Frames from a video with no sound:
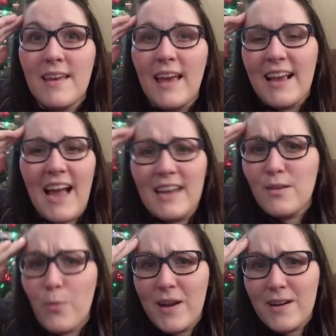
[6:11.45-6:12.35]
kind
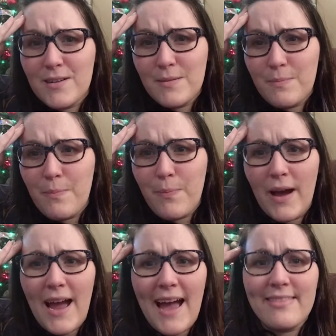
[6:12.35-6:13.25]
of weird,
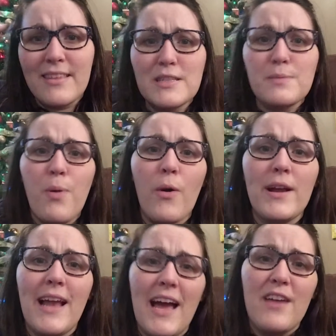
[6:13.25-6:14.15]
but at this
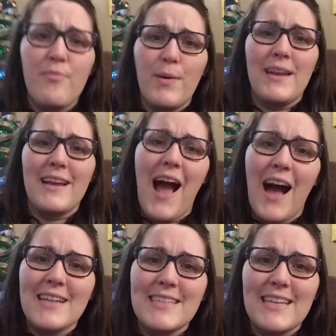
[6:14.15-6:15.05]
point I've been
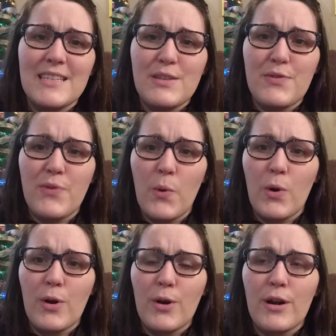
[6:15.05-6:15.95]
incontinent
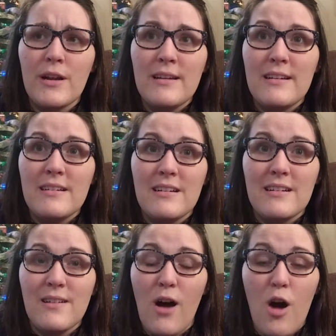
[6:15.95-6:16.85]
for
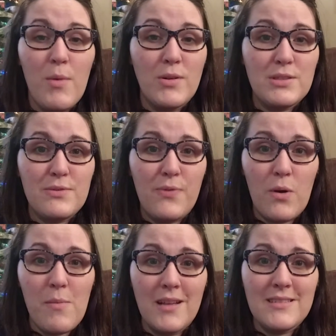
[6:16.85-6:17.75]
almost
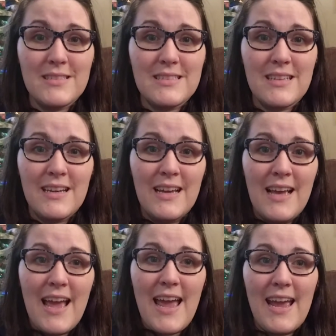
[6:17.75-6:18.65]
4 months,
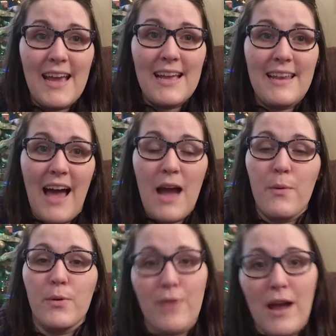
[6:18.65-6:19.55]
and I
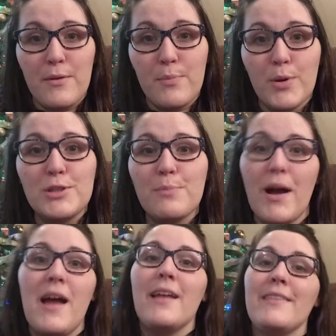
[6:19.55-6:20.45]
would rather push a
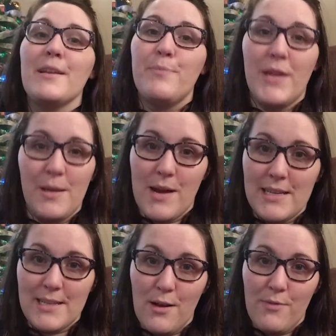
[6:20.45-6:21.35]
button than pee
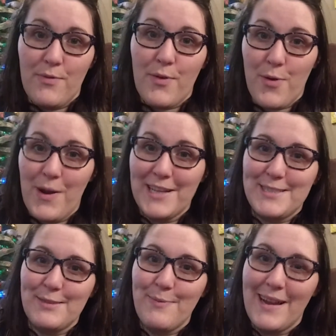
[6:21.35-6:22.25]
myself for the
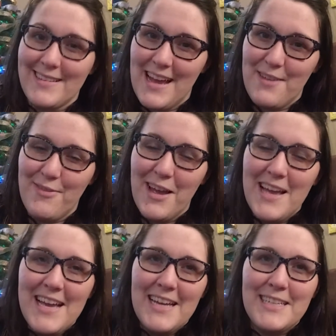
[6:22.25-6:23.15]
rest of my life.
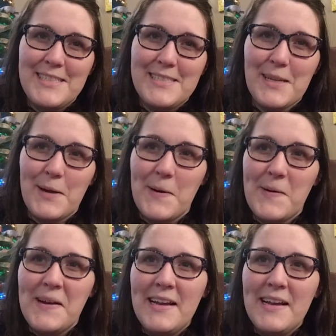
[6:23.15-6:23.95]
So